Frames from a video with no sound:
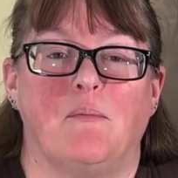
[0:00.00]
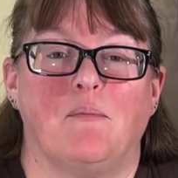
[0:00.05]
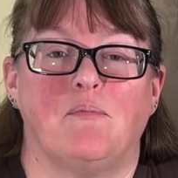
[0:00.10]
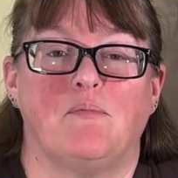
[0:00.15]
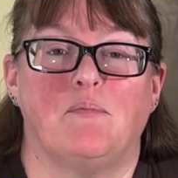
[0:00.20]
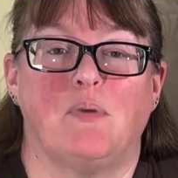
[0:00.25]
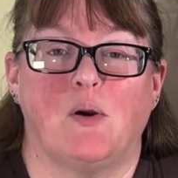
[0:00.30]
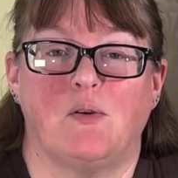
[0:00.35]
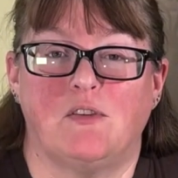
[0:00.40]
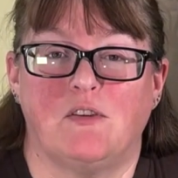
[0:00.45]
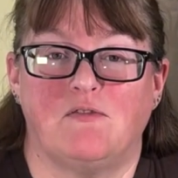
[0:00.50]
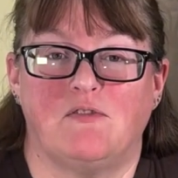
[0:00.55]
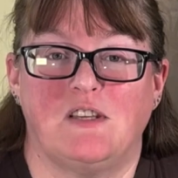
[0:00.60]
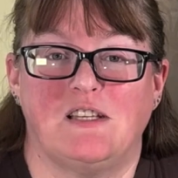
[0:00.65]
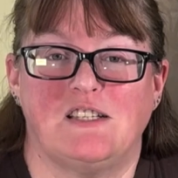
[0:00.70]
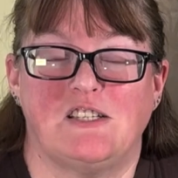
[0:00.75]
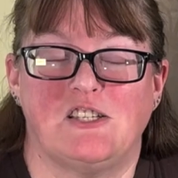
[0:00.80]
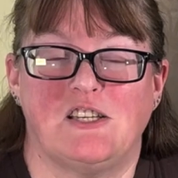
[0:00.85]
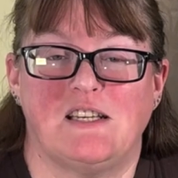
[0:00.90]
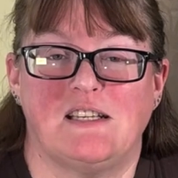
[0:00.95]
Both of these
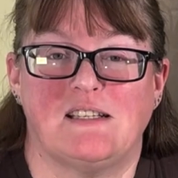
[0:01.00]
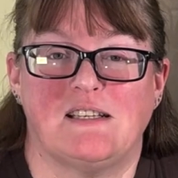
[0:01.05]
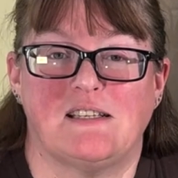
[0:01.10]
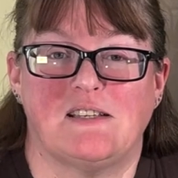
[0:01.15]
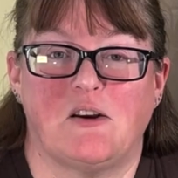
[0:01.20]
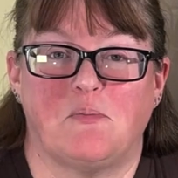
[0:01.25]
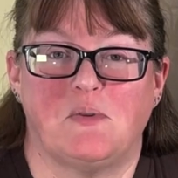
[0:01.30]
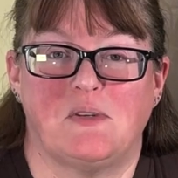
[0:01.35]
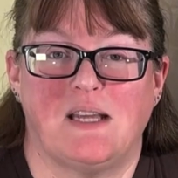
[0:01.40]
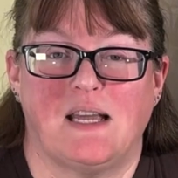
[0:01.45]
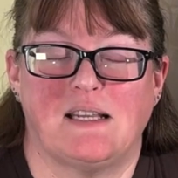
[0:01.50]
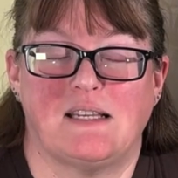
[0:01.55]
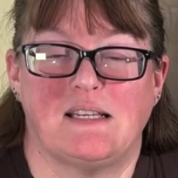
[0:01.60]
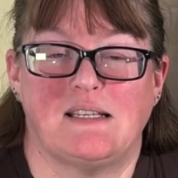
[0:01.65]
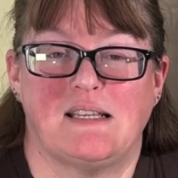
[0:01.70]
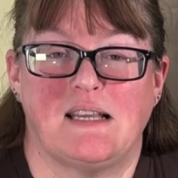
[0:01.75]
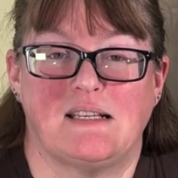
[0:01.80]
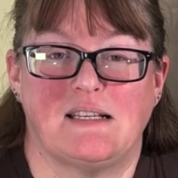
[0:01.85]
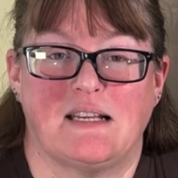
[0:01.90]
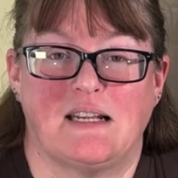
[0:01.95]
cheeses are protected
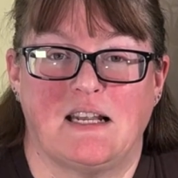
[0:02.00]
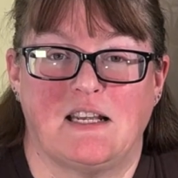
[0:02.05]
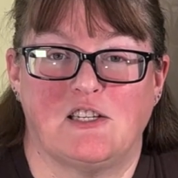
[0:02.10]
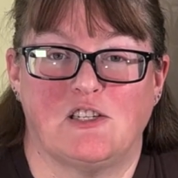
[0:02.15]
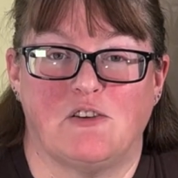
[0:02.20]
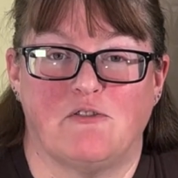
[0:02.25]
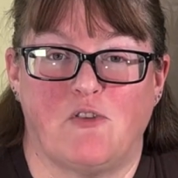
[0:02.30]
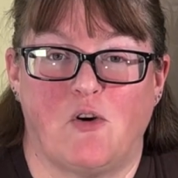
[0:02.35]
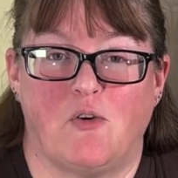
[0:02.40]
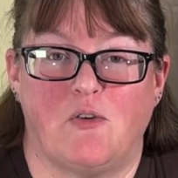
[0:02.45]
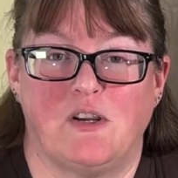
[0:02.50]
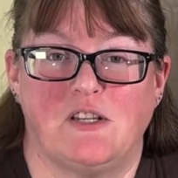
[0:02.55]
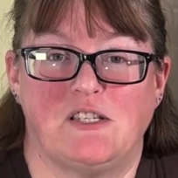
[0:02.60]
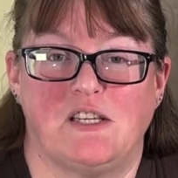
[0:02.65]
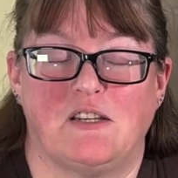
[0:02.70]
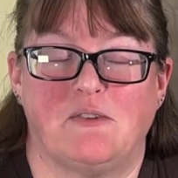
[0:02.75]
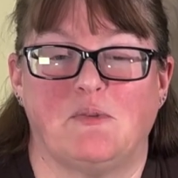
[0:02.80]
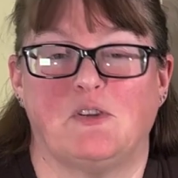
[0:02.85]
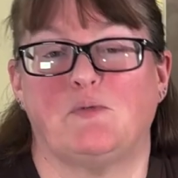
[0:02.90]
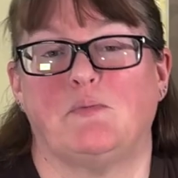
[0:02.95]
designation of
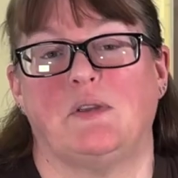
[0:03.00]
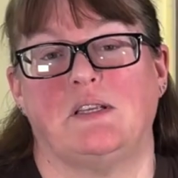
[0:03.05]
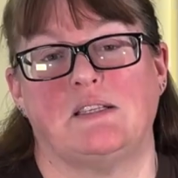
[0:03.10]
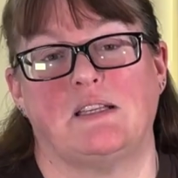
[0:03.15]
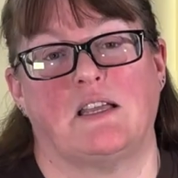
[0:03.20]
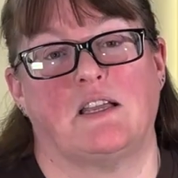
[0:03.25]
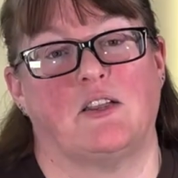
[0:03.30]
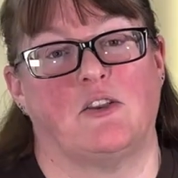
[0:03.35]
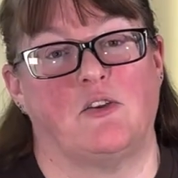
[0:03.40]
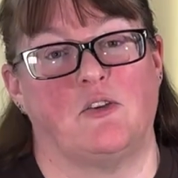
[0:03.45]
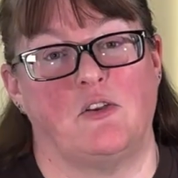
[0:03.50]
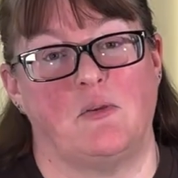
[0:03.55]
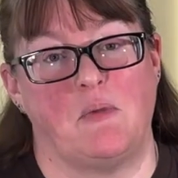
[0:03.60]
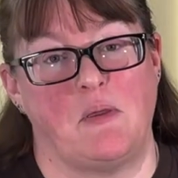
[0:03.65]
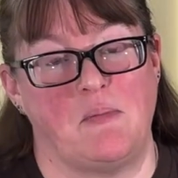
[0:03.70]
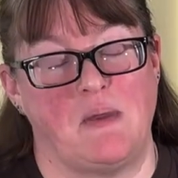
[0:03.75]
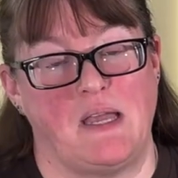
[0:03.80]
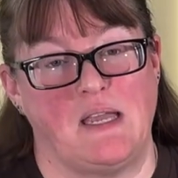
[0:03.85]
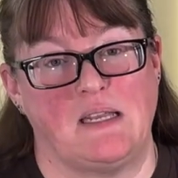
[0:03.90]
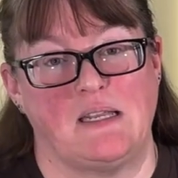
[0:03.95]
origin, which means they can only be
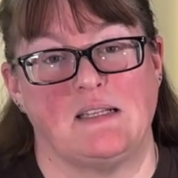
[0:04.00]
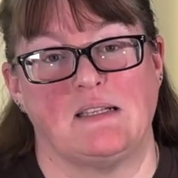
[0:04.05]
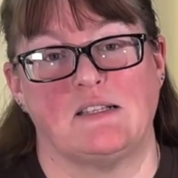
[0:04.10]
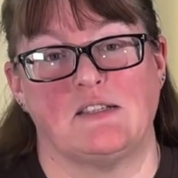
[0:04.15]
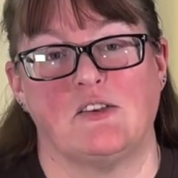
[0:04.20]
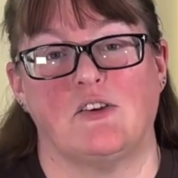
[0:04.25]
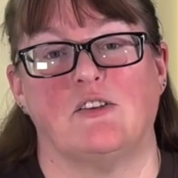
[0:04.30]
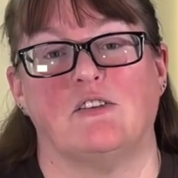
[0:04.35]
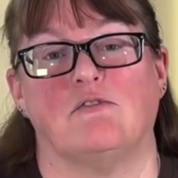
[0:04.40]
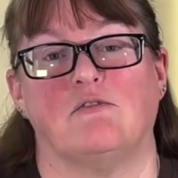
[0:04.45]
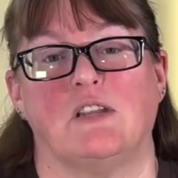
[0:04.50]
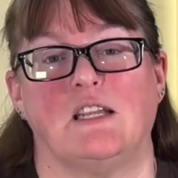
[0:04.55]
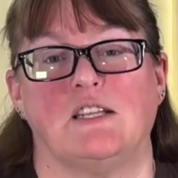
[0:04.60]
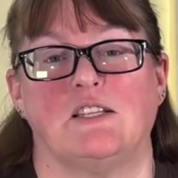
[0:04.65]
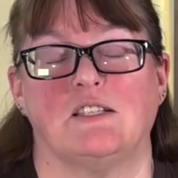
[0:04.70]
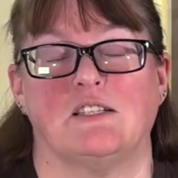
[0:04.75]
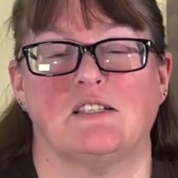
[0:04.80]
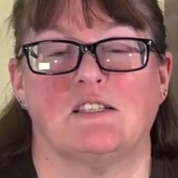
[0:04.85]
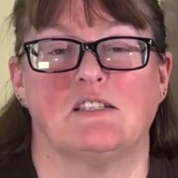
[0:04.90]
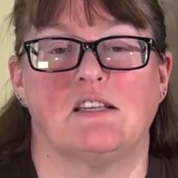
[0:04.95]
made in certain
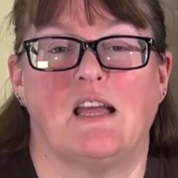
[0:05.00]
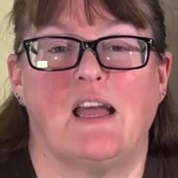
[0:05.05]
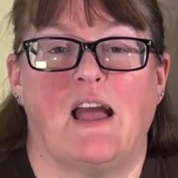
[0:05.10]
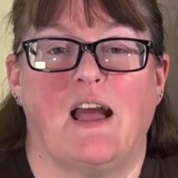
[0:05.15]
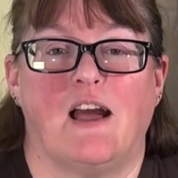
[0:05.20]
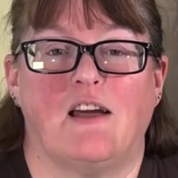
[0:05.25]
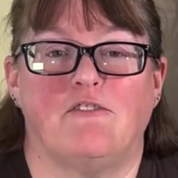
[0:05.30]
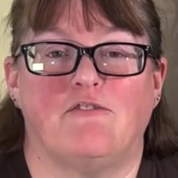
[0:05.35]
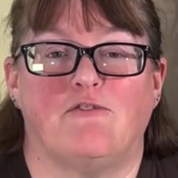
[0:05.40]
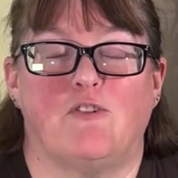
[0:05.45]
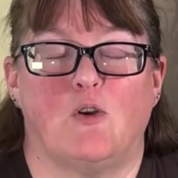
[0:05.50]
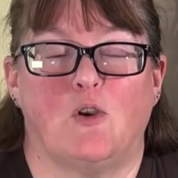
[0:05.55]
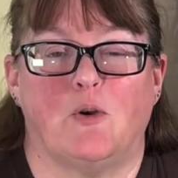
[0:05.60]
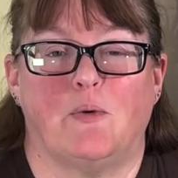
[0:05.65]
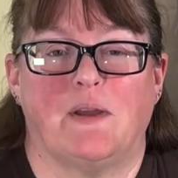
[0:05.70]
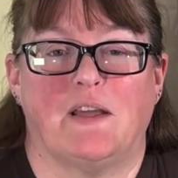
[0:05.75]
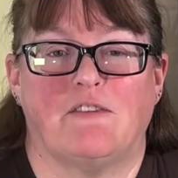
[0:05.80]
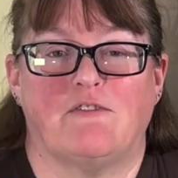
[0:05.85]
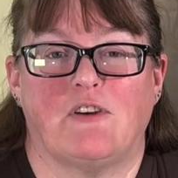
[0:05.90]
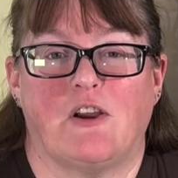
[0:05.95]
regions and
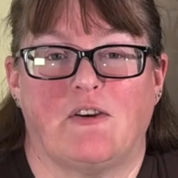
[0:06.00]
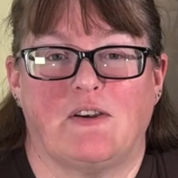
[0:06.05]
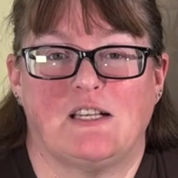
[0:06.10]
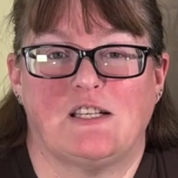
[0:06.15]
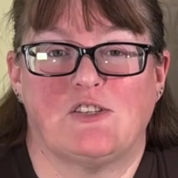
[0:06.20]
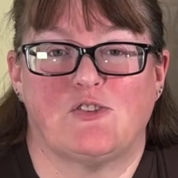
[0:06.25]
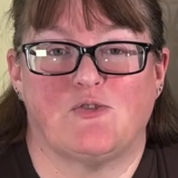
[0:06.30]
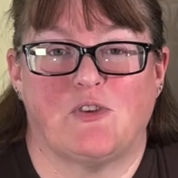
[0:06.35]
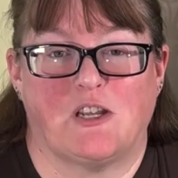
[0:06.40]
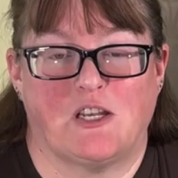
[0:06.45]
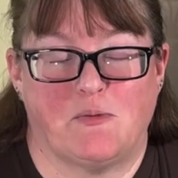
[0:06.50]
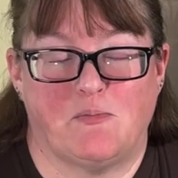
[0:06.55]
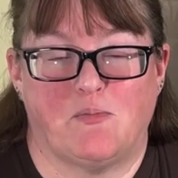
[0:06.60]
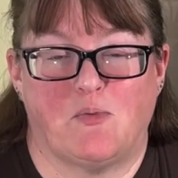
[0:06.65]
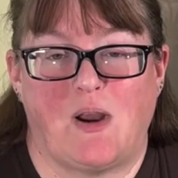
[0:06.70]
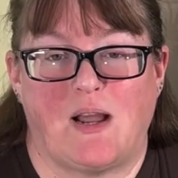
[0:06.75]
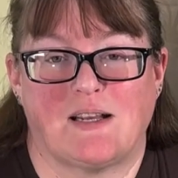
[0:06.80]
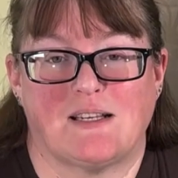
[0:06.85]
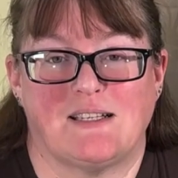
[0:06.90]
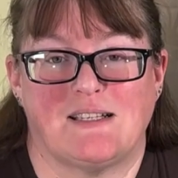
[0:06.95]
following very strict
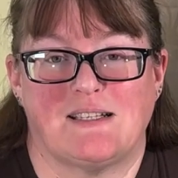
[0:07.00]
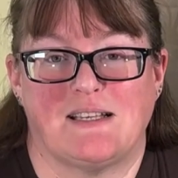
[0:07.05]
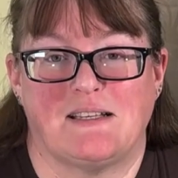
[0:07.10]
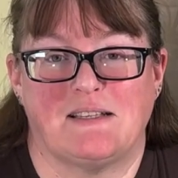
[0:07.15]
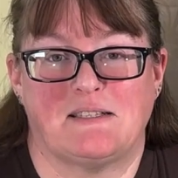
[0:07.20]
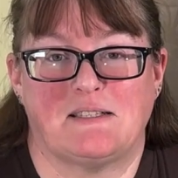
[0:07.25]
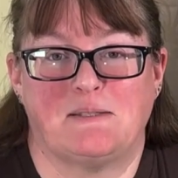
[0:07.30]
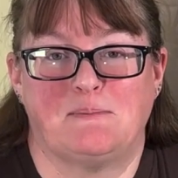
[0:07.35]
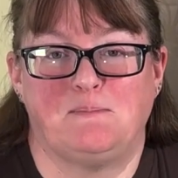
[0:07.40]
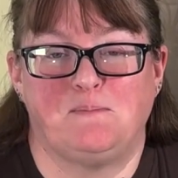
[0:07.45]
practices.